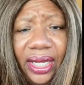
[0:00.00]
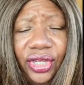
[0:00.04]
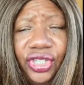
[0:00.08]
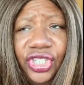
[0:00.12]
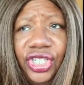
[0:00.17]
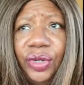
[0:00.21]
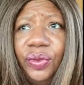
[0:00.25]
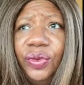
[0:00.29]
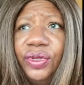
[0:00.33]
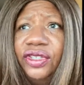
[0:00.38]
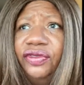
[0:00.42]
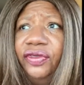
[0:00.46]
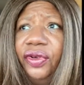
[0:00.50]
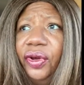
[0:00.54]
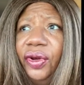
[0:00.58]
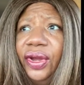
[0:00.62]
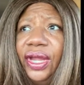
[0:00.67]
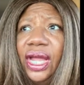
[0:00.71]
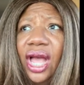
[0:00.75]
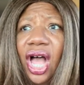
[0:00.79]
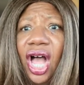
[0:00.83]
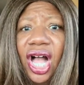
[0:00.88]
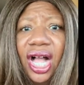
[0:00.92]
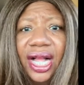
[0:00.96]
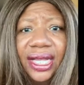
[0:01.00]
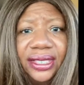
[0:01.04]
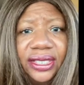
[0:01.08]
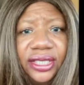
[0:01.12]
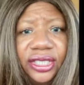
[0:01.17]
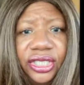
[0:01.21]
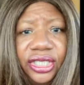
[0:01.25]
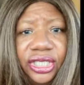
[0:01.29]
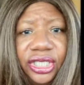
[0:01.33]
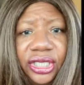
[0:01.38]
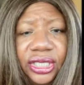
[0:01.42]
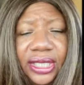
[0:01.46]
She was very
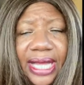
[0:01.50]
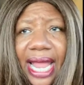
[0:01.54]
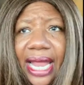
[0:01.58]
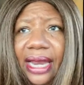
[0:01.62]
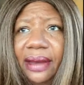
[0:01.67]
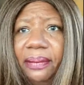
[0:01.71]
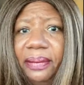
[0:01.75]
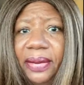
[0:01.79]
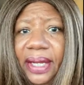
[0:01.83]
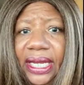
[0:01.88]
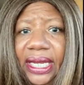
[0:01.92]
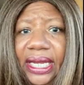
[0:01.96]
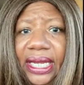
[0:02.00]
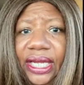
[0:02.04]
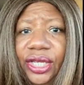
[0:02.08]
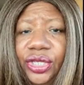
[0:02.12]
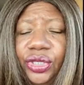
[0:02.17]
hostile and mean